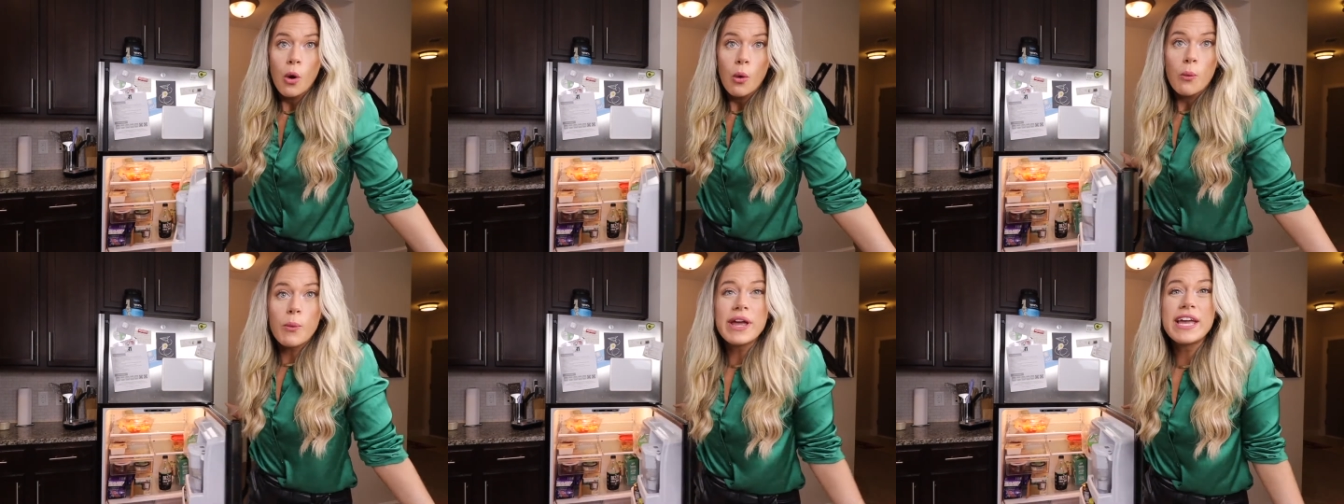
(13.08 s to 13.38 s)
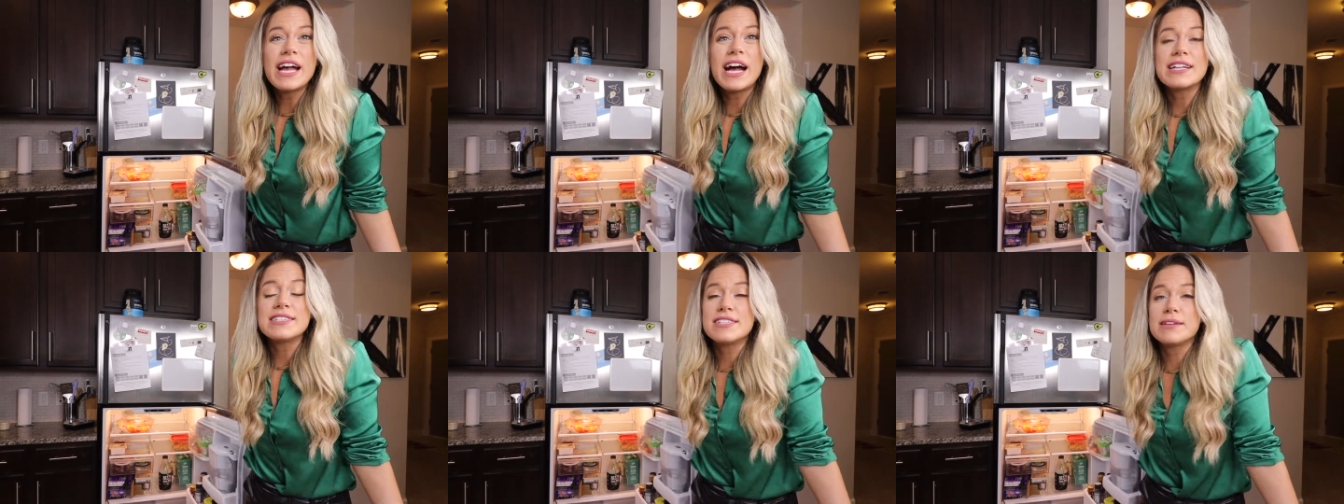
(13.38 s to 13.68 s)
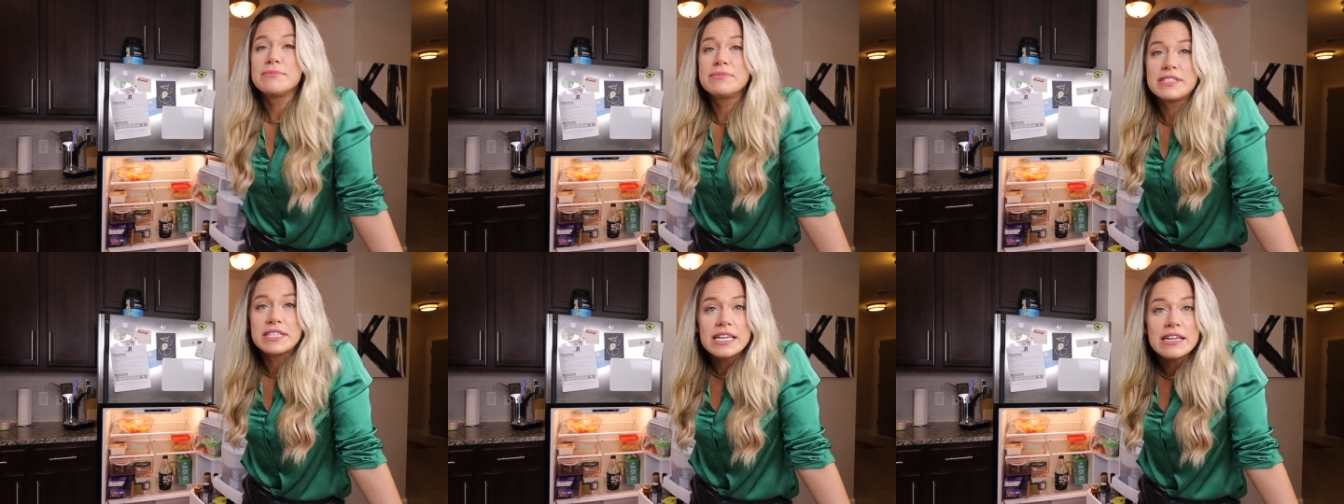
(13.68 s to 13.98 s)
We got
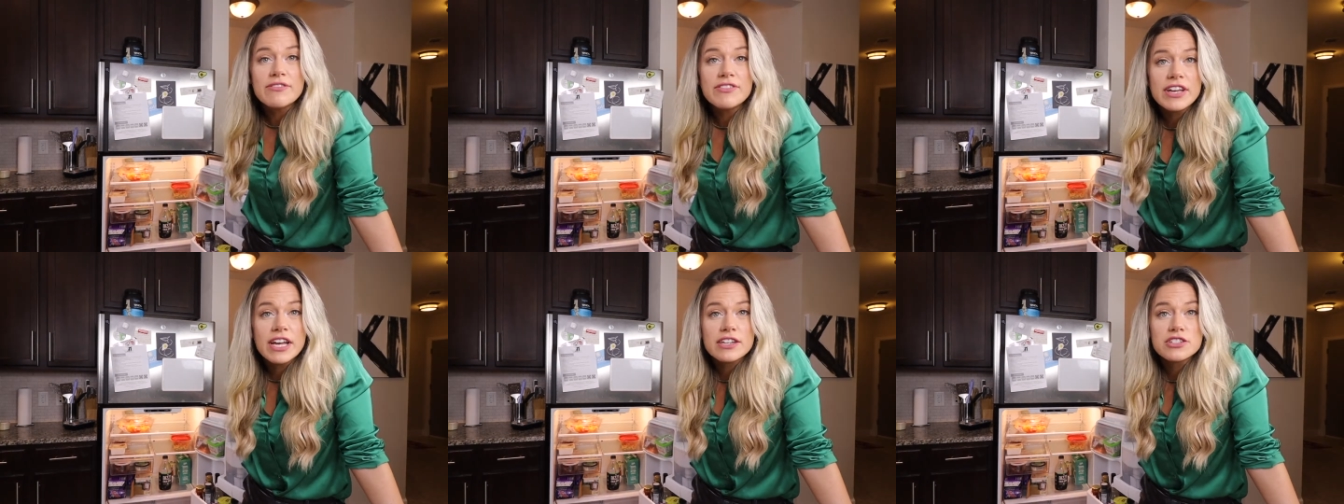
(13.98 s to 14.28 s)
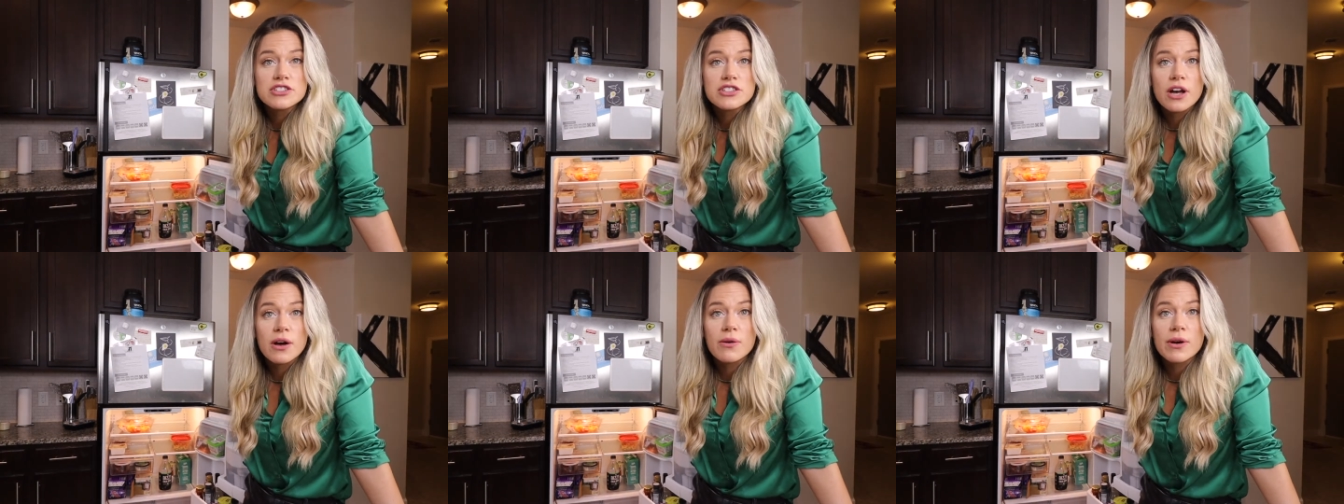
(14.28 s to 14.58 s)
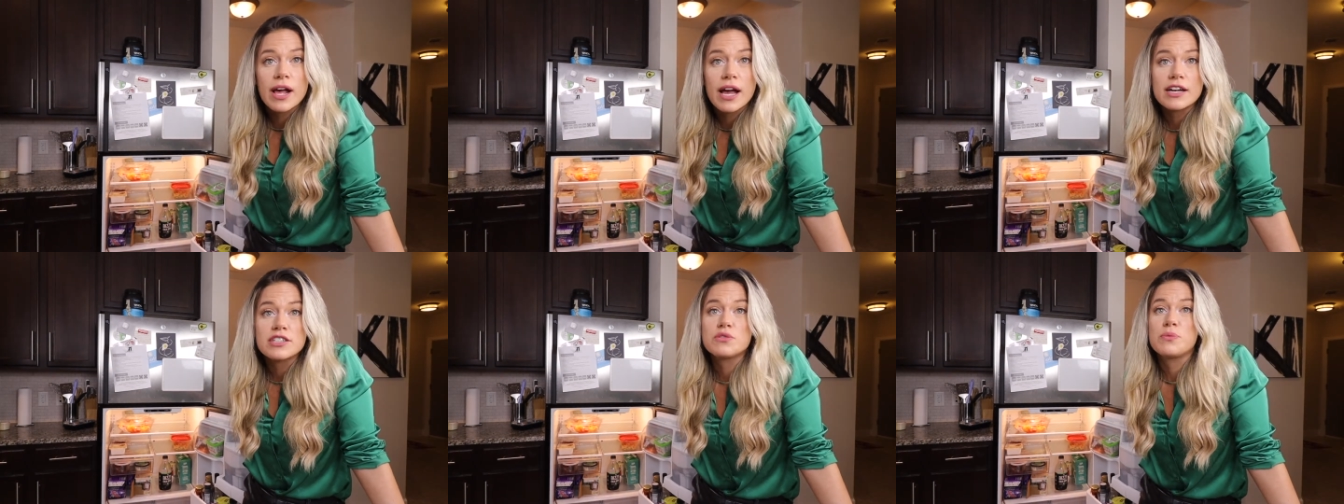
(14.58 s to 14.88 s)
some Zevia
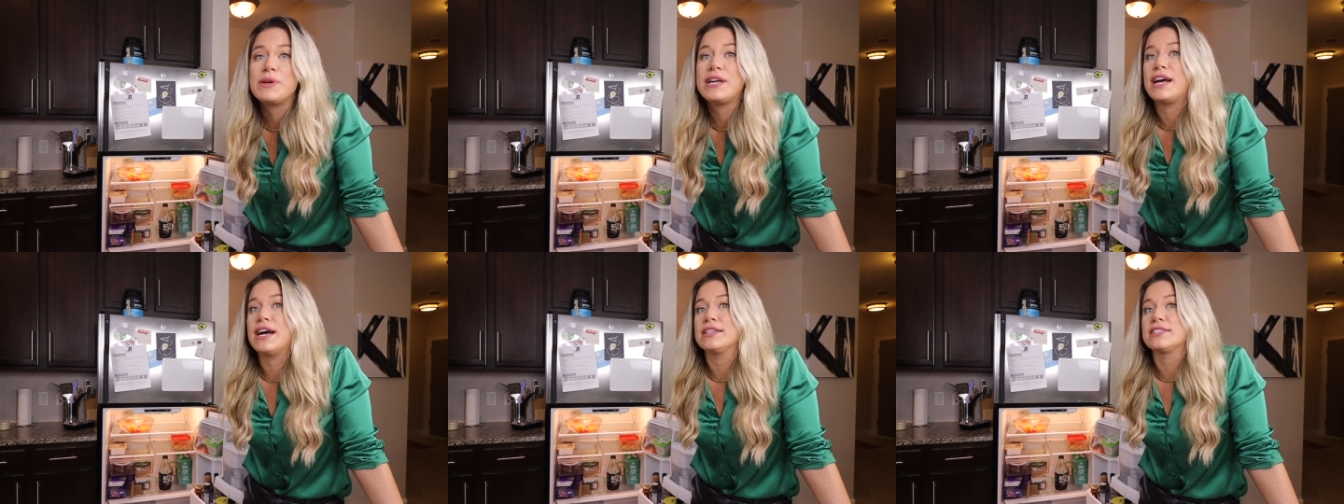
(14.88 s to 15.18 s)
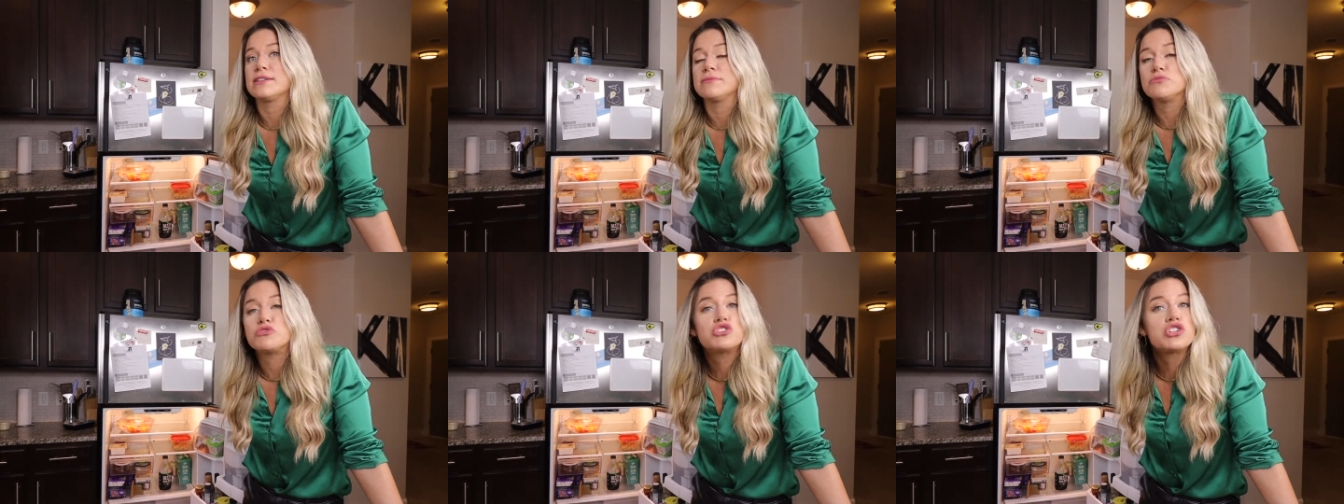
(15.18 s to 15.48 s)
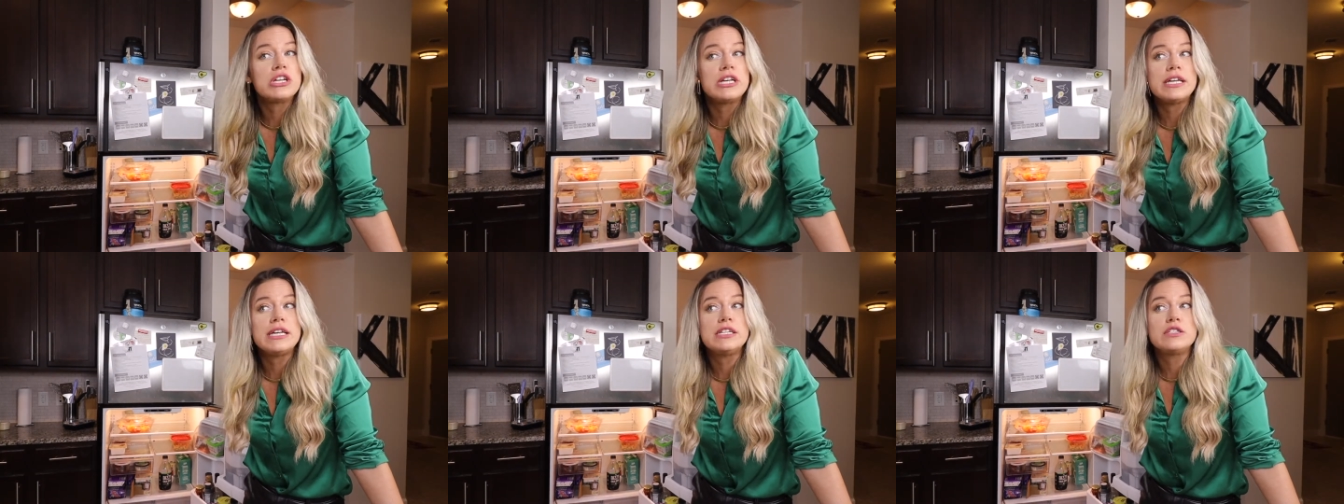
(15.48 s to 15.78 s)
sodas, we got some
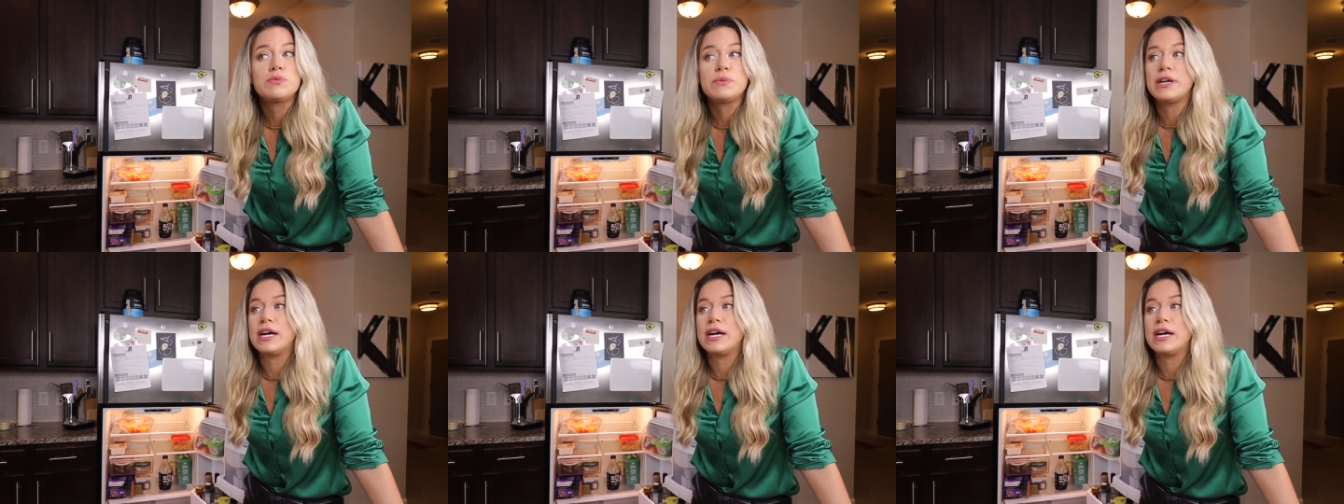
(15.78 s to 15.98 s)
cheese,